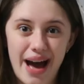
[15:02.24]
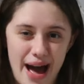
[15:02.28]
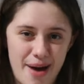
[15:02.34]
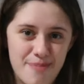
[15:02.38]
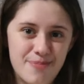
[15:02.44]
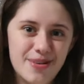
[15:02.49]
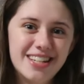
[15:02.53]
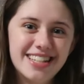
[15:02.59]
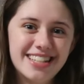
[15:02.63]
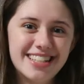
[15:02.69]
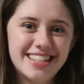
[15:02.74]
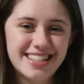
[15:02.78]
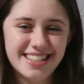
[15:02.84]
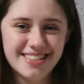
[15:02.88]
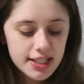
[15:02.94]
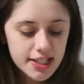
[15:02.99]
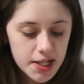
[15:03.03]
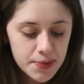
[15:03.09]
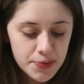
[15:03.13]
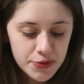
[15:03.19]
happens.
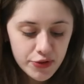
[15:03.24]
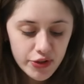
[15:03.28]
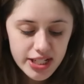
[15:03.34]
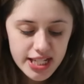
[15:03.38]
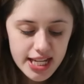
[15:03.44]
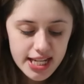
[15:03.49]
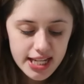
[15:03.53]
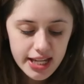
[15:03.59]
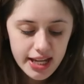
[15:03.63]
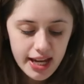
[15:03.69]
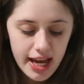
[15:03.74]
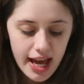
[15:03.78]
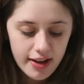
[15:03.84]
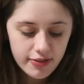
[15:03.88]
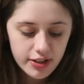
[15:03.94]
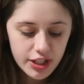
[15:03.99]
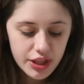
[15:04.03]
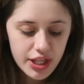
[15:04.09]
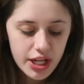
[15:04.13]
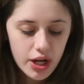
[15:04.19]
Tips for taking
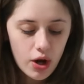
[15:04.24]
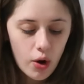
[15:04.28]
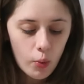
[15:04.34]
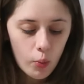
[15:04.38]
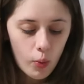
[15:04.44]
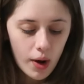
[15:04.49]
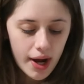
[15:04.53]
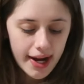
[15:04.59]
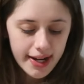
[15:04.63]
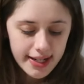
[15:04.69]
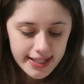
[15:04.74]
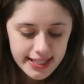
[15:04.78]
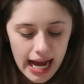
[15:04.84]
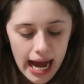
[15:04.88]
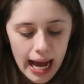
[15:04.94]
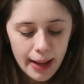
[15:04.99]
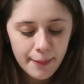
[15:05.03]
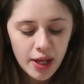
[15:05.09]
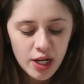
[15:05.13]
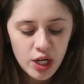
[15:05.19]
everything one at a
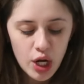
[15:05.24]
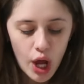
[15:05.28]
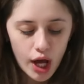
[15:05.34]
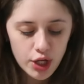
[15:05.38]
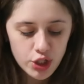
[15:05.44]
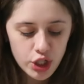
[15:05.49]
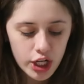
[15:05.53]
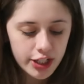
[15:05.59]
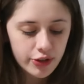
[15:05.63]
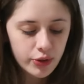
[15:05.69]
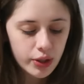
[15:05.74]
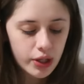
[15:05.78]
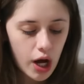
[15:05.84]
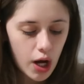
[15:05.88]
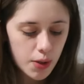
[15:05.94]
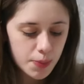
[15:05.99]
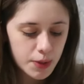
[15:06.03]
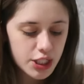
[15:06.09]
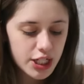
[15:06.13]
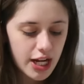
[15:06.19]
time and not trying to
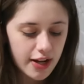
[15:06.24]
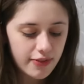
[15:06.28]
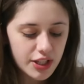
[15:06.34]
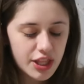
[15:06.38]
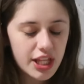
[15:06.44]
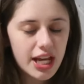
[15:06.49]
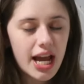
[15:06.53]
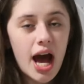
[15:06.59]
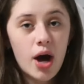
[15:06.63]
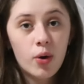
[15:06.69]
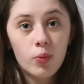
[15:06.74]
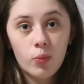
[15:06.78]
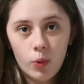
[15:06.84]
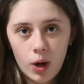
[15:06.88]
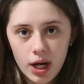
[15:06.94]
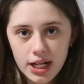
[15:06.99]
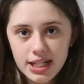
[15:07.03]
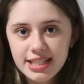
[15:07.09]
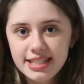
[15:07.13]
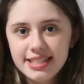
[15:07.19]
accomplish everything at
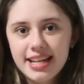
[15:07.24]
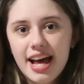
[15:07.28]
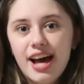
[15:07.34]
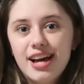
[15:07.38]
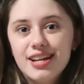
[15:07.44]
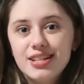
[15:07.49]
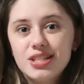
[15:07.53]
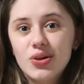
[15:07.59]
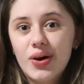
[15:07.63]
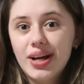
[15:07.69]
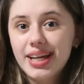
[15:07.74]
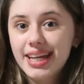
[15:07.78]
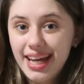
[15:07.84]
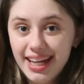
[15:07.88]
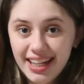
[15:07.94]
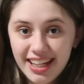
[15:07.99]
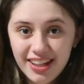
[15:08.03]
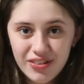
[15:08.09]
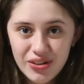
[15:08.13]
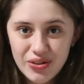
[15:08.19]
once. So I
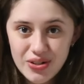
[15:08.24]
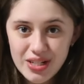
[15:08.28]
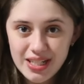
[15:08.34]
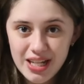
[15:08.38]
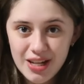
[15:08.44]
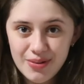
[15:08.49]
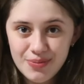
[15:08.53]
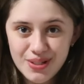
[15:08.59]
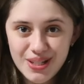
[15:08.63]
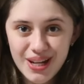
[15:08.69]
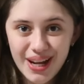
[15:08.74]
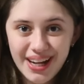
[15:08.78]
can't give you a tips